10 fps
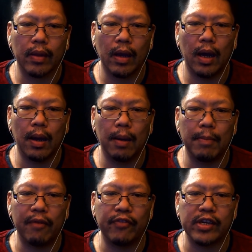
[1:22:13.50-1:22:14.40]

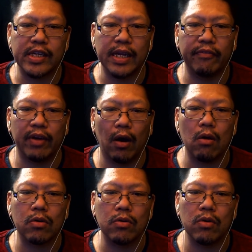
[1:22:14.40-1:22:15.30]
Madfish Diva.
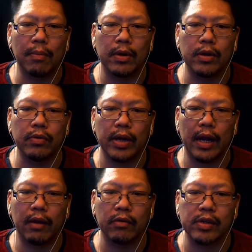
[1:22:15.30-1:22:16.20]
Oh, cool. I'm going to do a
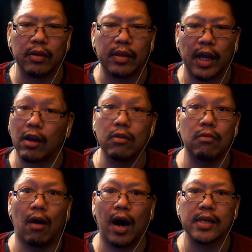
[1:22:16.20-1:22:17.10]
nano assault tank.
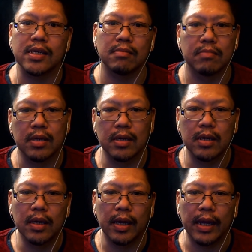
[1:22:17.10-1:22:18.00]
Cool. Awesome.
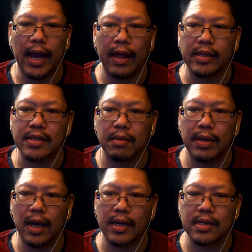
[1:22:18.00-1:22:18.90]
Yeah, that's going to
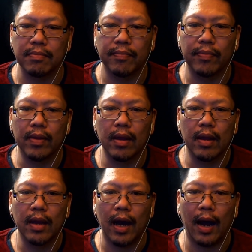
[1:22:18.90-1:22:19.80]
be awesome.
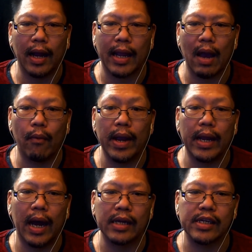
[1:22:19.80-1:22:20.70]
I can't wait.
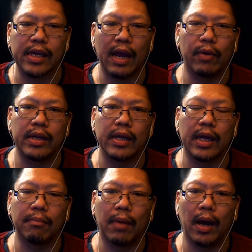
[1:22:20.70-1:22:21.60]
I actually can't wait to
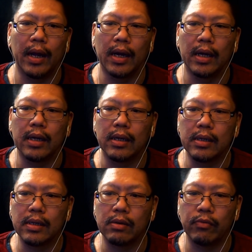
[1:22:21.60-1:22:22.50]
get my
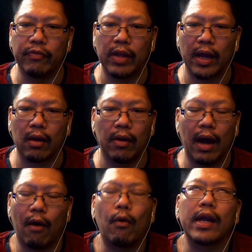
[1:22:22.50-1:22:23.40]
Reef tank going.
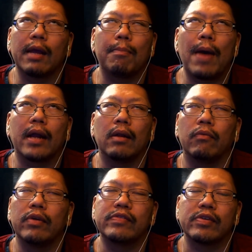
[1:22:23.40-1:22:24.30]
I want to get back into
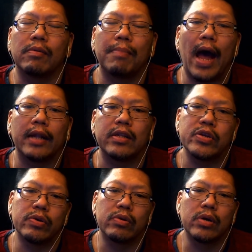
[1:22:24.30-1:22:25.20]
Reef so bad
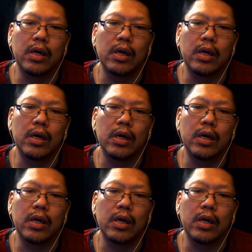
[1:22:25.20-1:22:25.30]
too.